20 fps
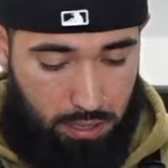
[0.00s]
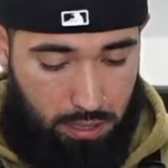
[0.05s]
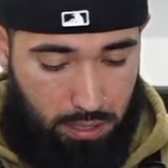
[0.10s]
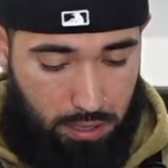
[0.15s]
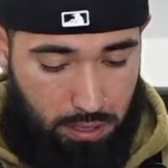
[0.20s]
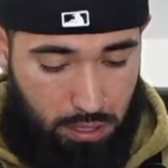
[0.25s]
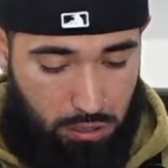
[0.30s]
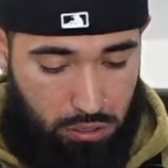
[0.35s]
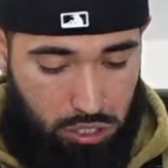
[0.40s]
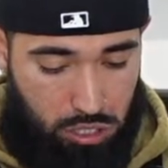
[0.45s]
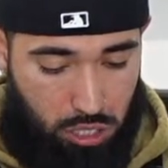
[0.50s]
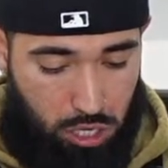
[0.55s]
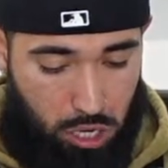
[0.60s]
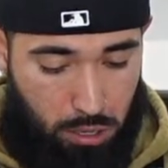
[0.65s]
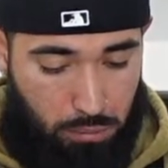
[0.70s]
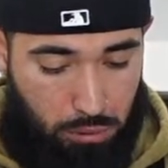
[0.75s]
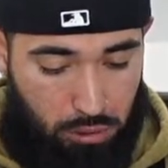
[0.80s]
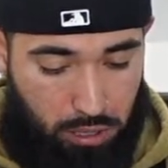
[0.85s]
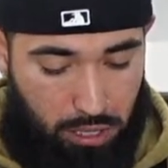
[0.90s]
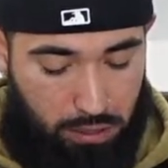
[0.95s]
there was a
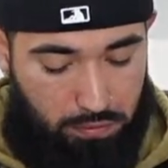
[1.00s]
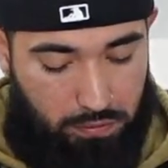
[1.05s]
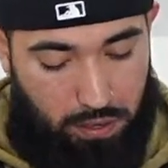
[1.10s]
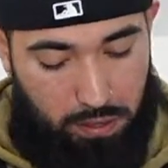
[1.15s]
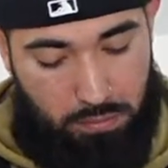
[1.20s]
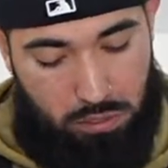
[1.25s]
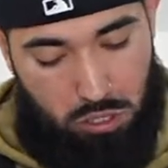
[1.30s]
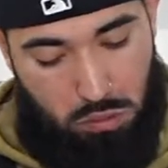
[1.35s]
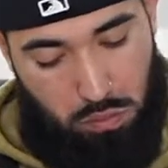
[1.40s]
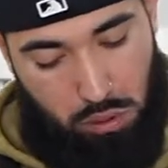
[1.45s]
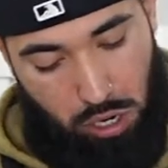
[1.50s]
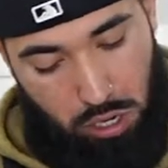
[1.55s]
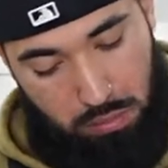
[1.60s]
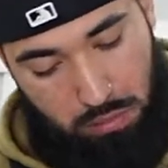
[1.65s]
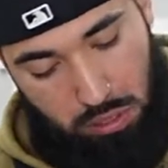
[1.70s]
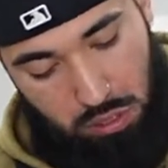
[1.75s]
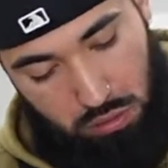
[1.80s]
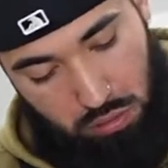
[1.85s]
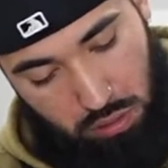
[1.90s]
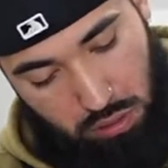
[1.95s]
couple like famous
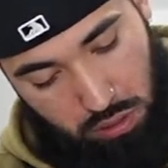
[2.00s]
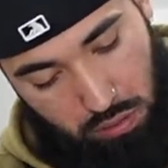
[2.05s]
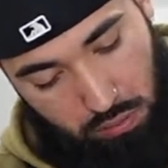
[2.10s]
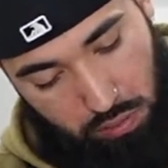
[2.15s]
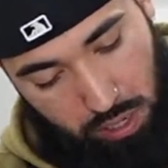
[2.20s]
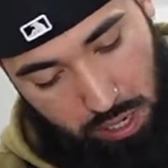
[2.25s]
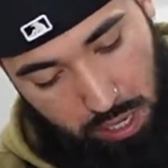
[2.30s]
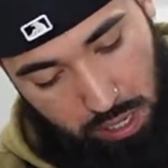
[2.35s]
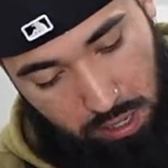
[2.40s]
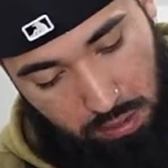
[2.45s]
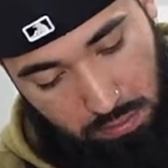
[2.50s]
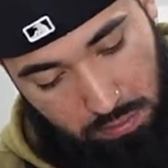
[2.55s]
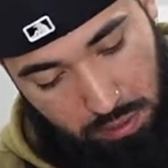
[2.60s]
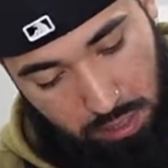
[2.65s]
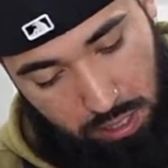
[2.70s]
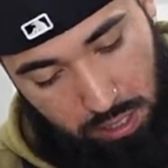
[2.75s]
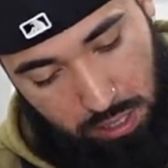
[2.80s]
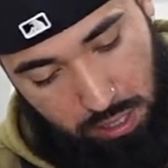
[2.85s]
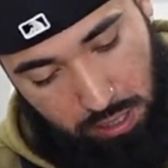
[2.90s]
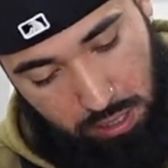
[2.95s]
barbers where when I
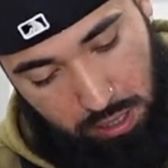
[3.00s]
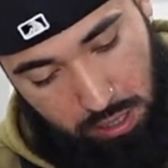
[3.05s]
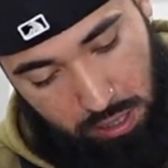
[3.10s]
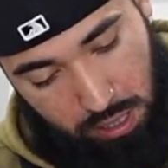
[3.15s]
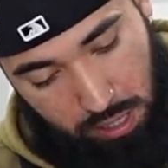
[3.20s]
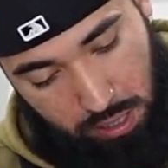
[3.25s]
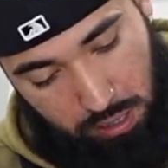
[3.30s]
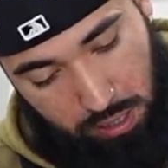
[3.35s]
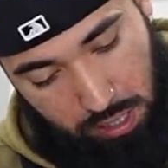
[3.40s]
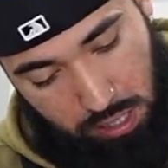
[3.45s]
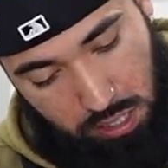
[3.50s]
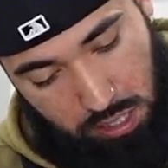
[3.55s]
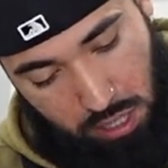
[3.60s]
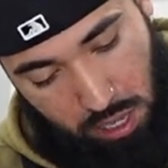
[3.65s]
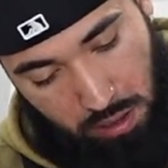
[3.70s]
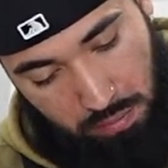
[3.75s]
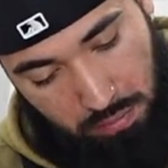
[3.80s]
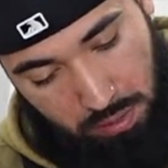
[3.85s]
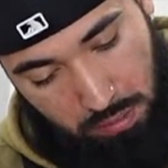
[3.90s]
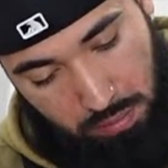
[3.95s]
competed, like they
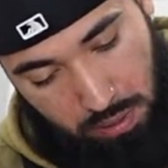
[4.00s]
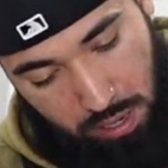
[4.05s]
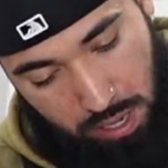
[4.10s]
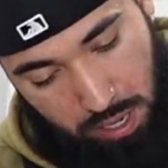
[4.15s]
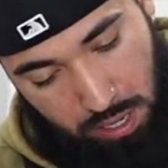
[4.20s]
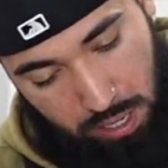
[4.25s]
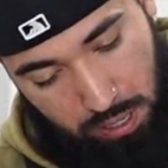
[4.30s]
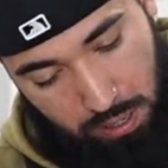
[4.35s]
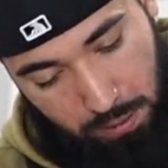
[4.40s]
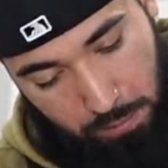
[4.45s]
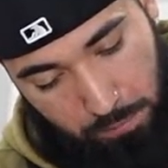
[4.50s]
stopped me by,